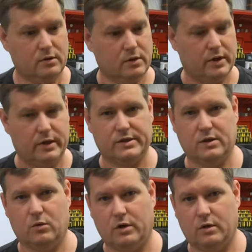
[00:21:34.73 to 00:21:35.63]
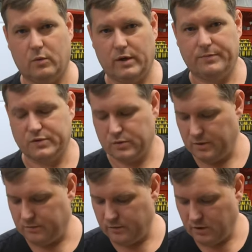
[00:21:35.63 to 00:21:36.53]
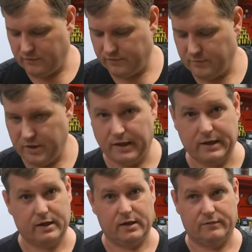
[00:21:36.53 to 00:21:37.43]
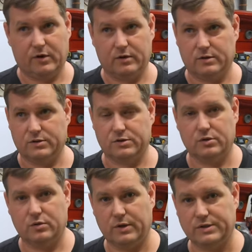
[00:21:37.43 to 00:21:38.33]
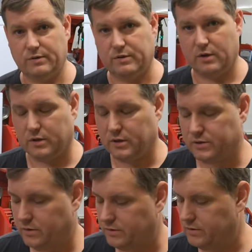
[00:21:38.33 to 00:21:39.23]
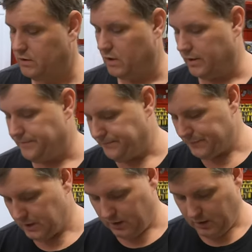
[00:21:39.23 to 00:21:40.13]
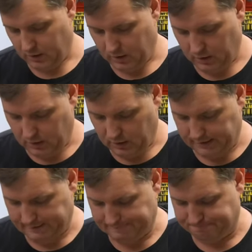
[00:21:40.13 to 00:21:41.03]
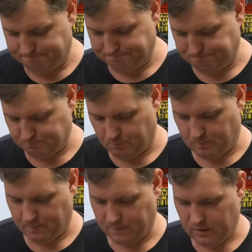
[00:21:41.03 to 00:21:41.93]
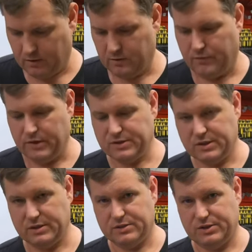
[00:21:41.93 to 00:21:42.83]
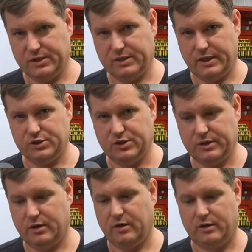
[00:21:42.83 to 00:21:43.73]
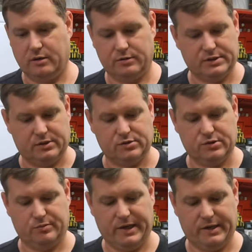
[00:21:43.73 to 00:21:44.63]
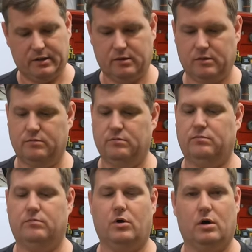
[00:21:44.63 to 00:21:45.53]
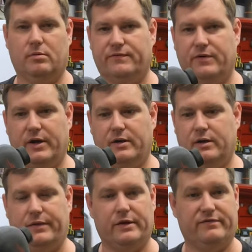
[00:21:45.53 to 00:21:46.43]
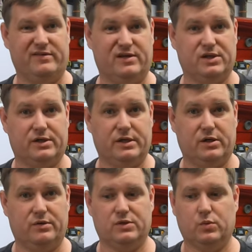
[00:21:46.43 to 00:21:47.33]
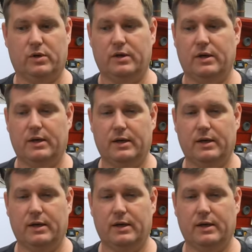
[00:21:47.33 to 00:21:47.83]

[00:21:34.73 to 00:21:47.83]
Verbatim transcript: All right, as I wipe the sweat off of me, I can't have the It's too noisy with the air conditioner. Sorry. Um, this is just a generic Central Pneumatic Harbor Freight. I think they discontinued this one.